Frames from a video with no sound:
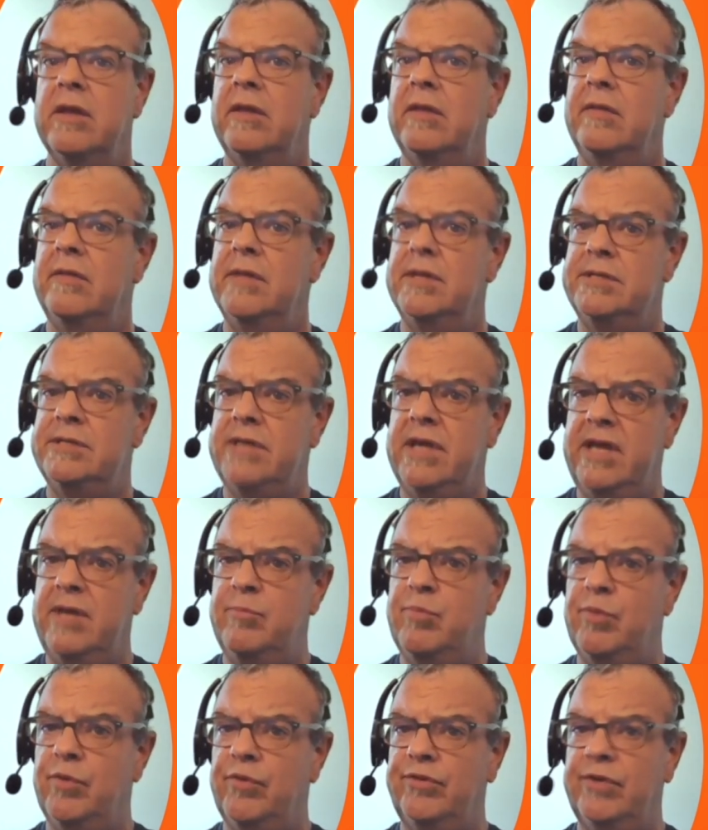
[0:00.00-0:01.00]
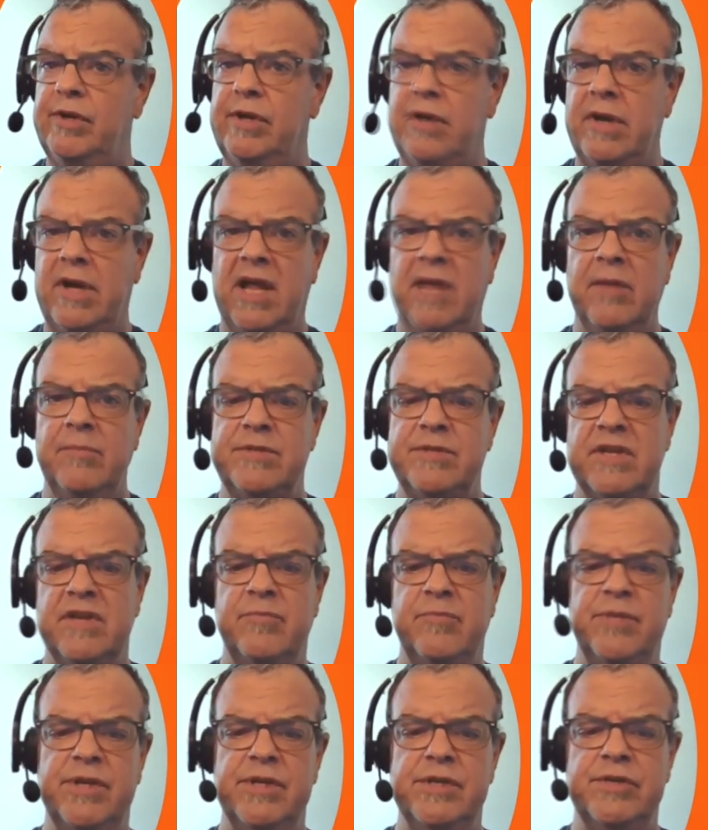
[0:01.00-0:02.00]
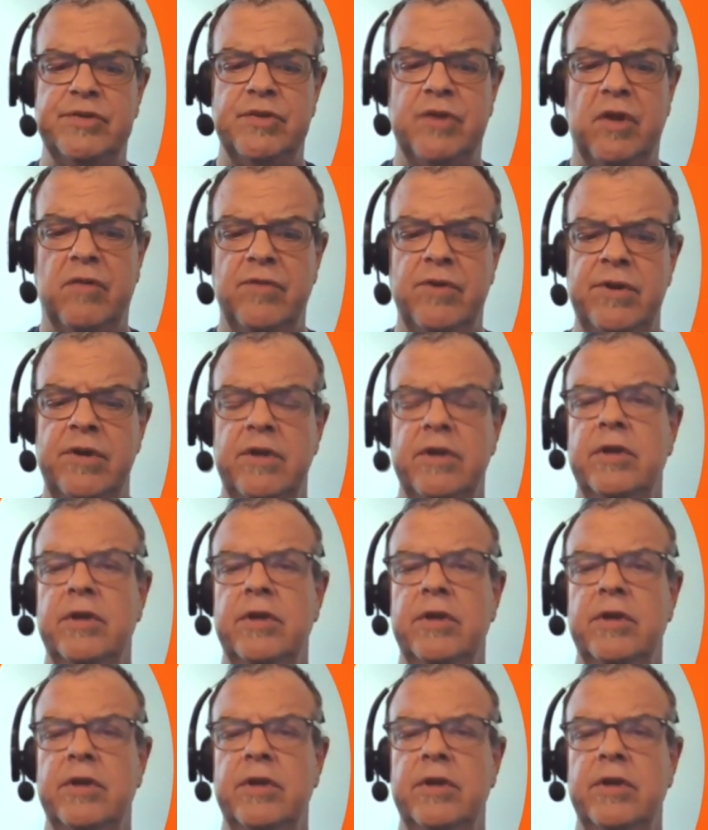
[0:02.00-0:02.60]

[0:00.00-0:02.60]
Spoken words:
the tables and columns that have been discovered